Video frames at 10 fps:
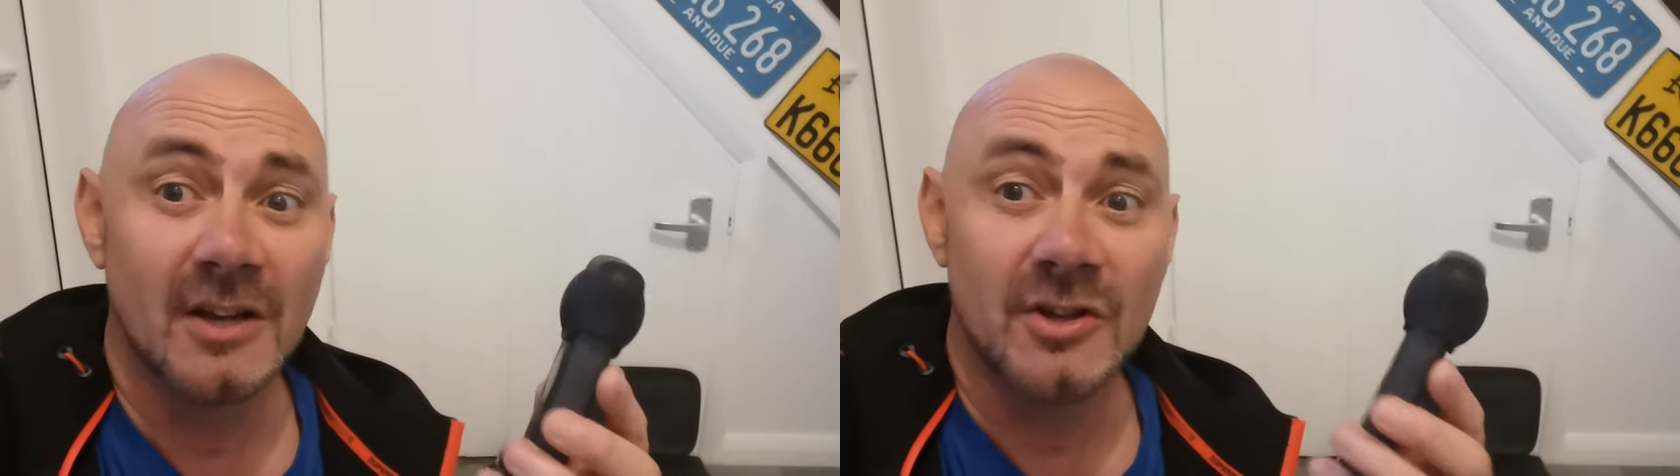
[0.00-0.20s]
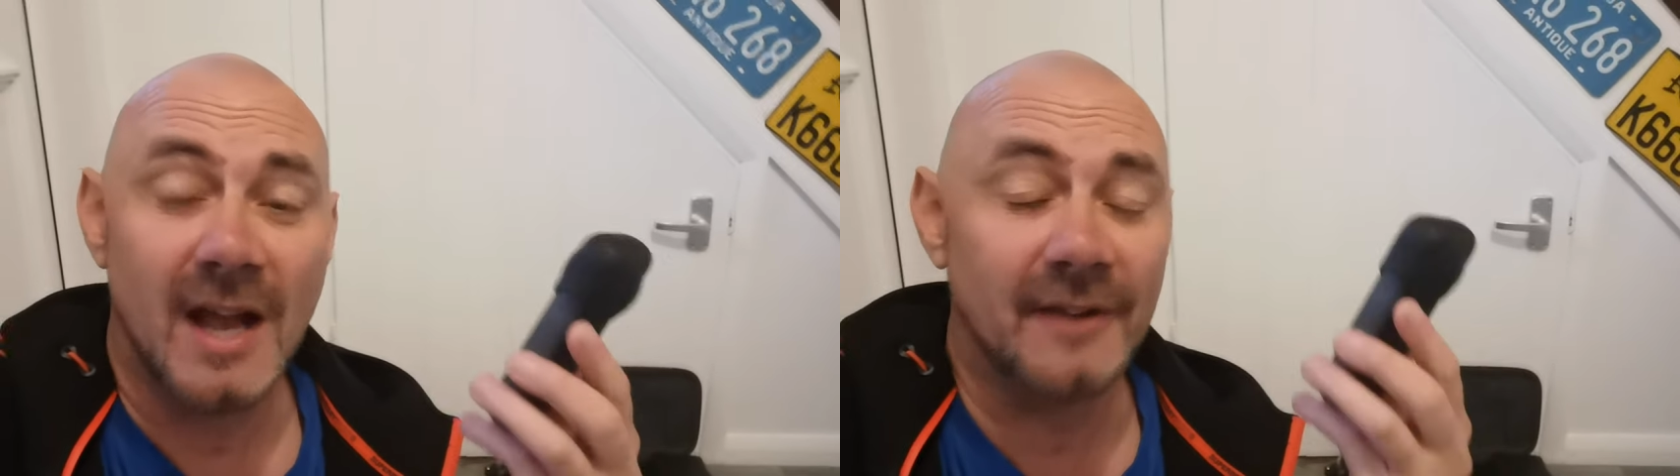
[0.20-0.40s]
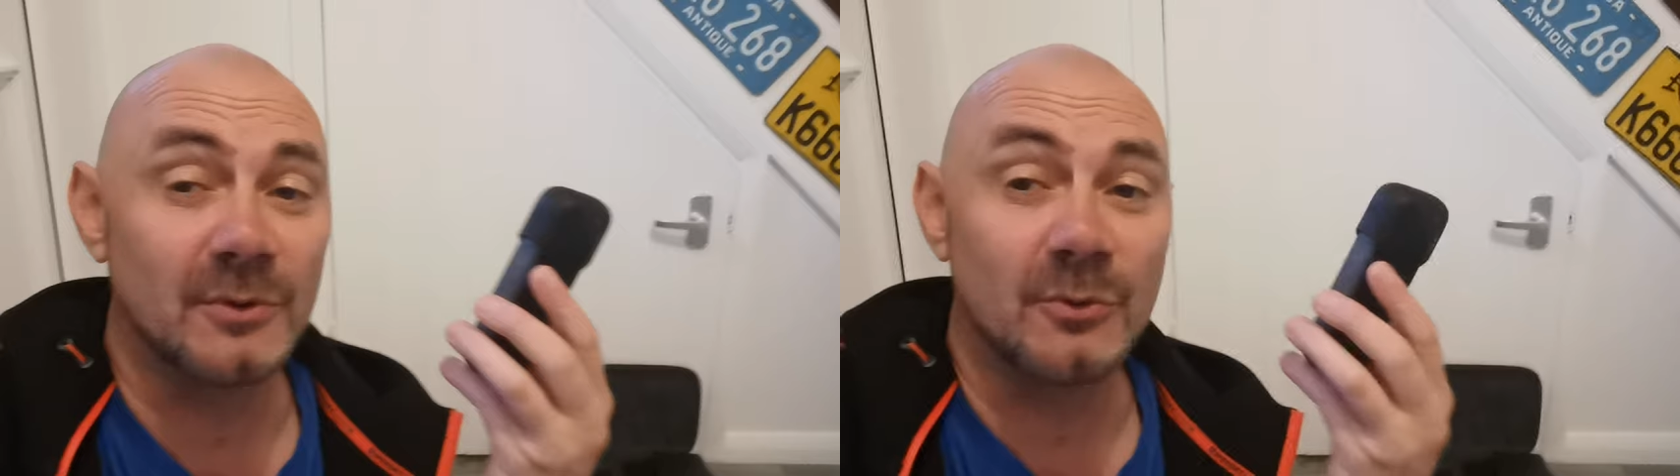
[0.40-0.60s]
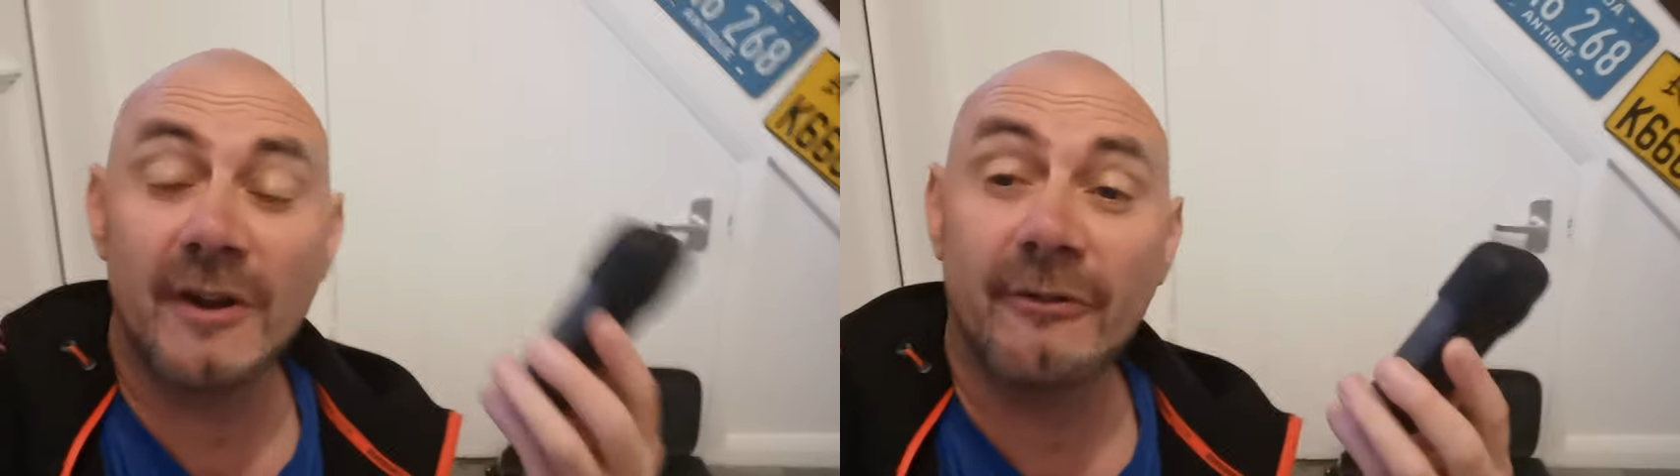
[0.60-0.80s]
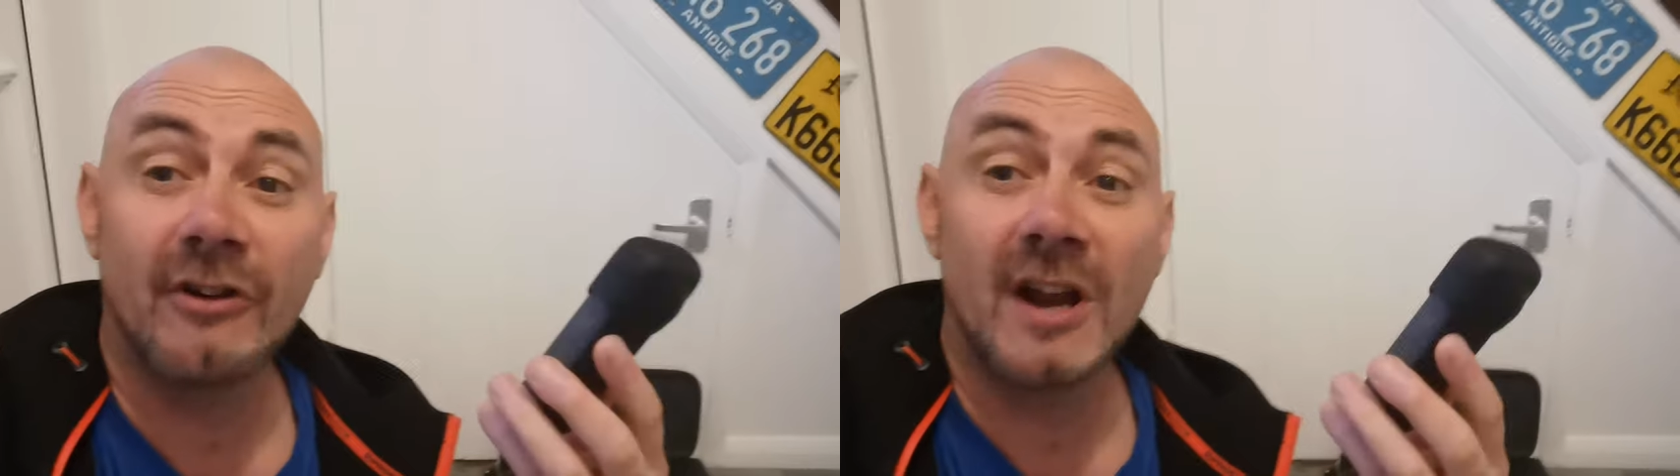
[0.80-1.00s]
You have to
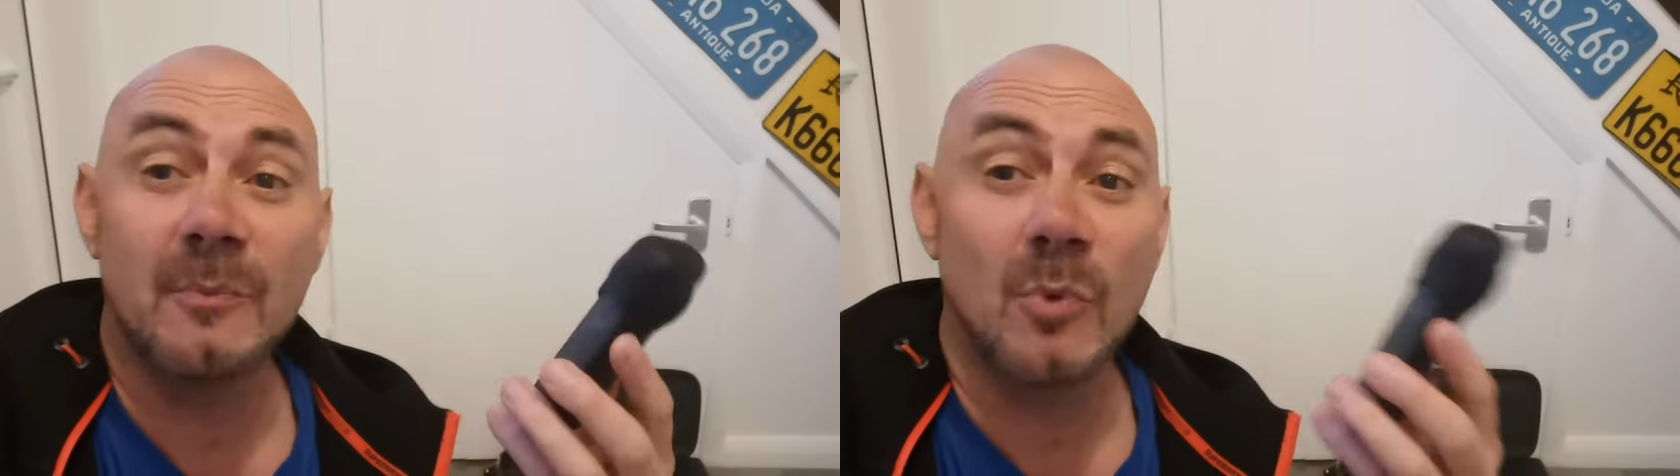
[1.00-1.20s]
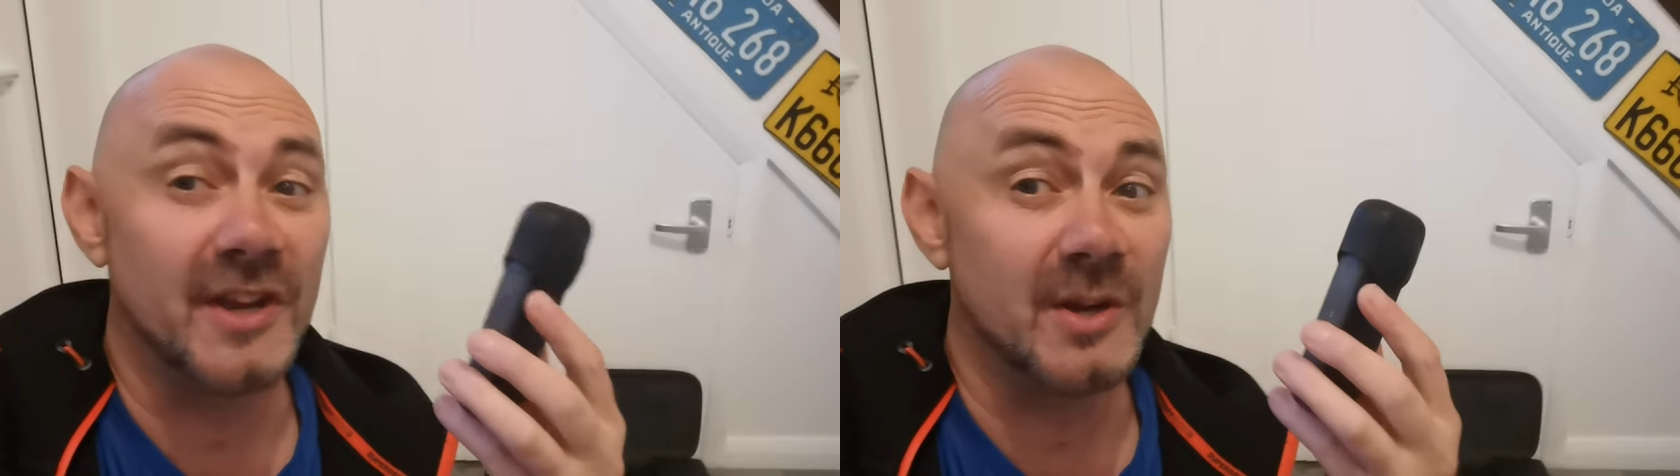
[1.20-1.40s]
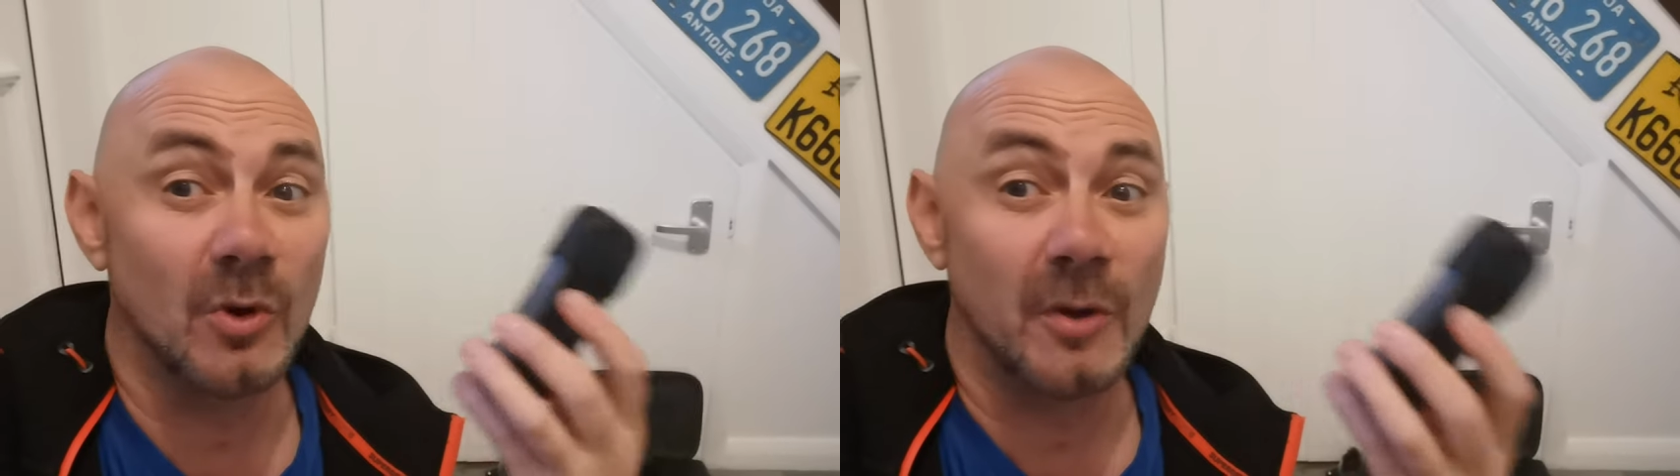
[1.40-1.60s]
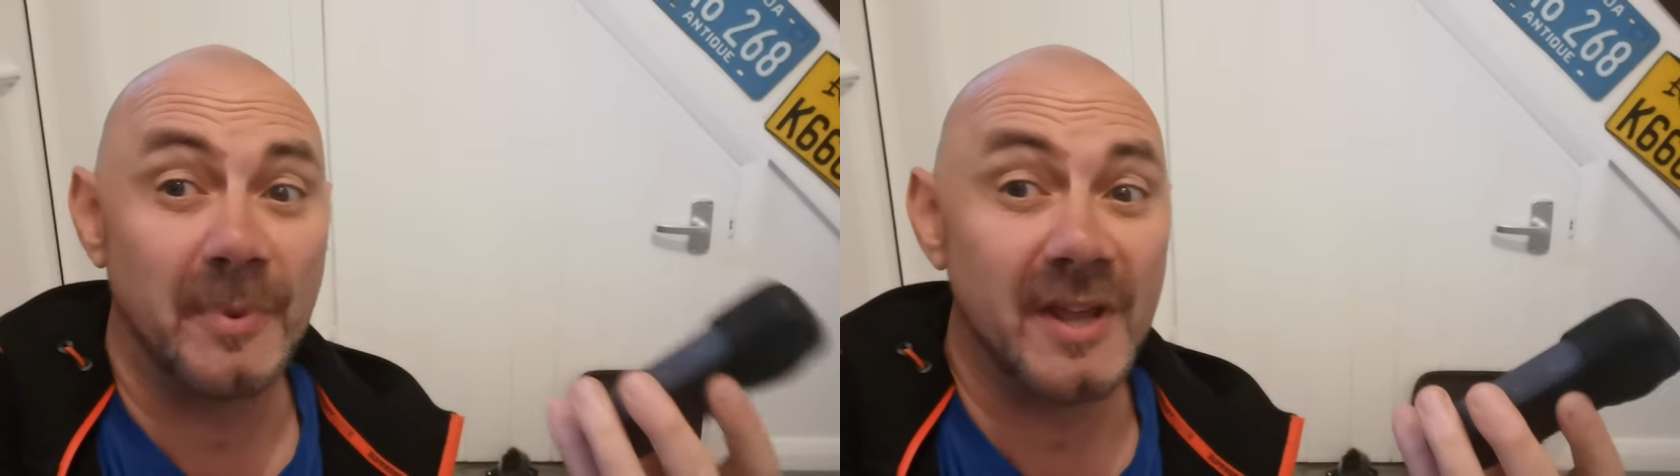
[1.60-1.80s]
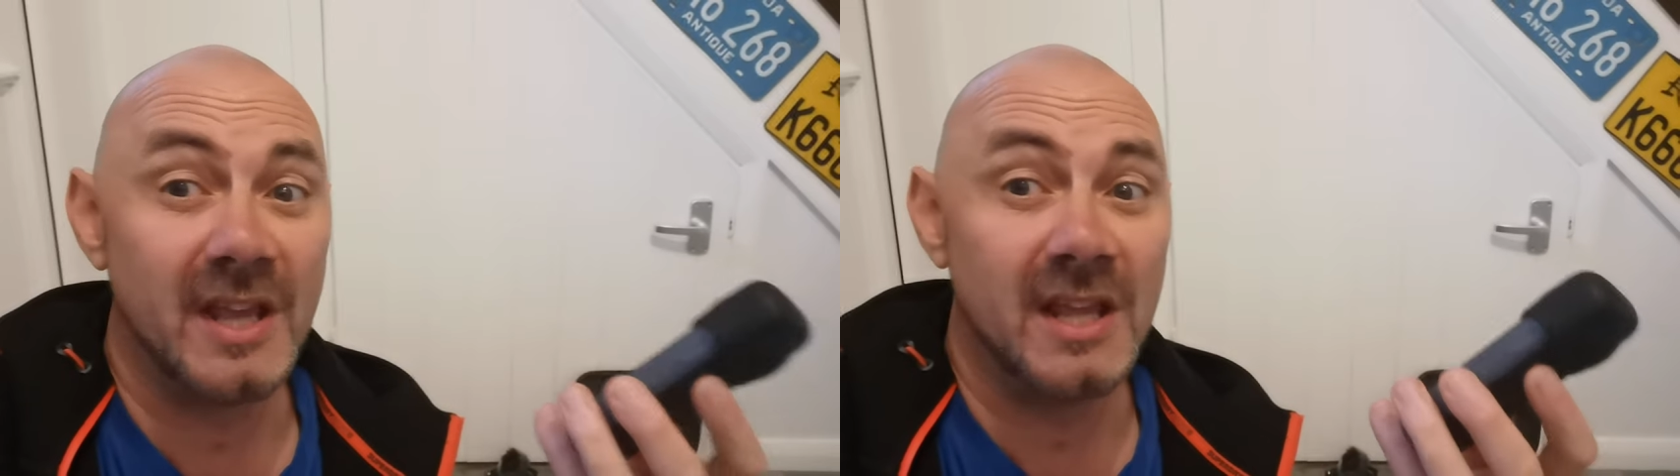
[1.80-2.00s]
reframe where you want to
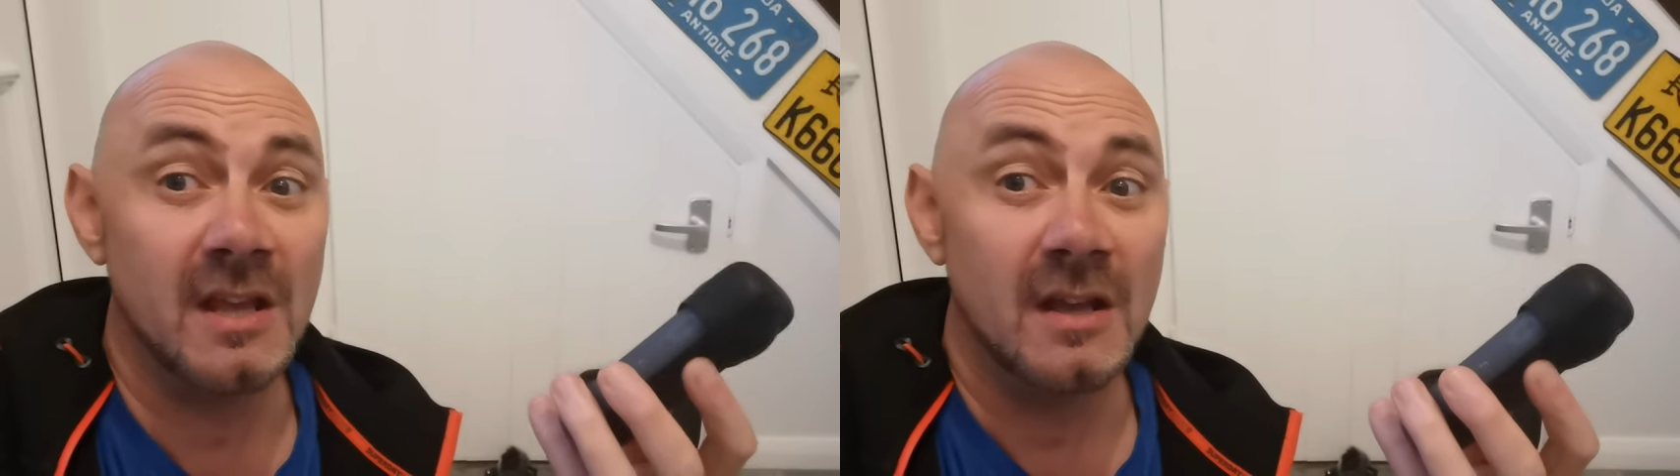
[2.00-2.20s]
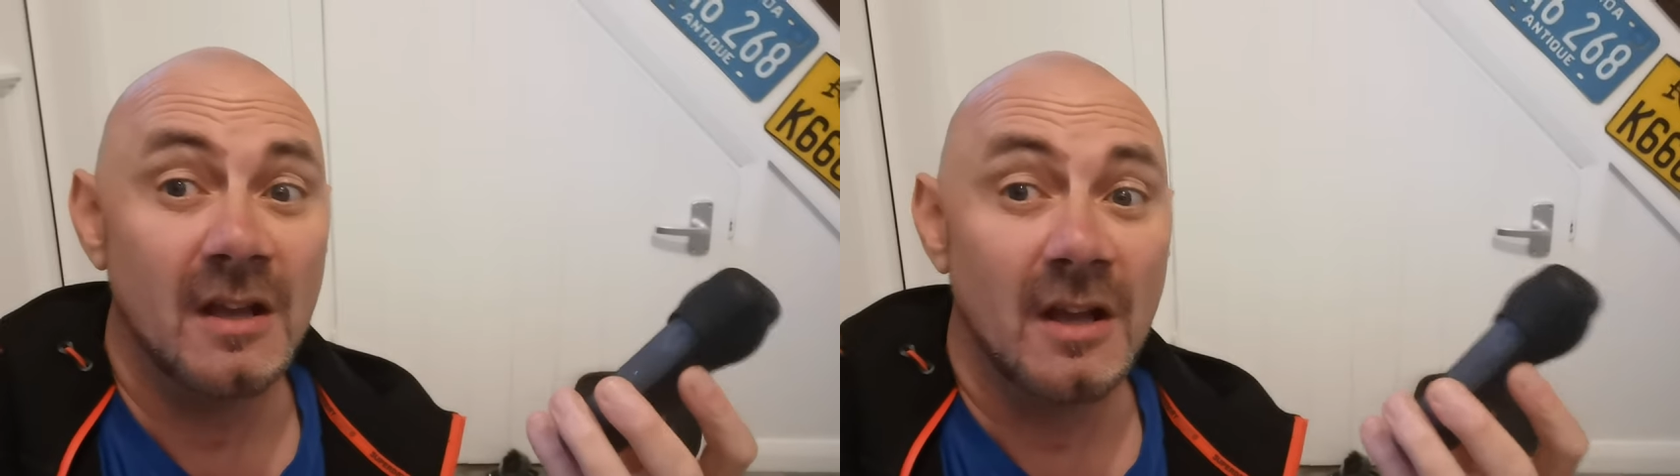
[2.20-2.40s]
be.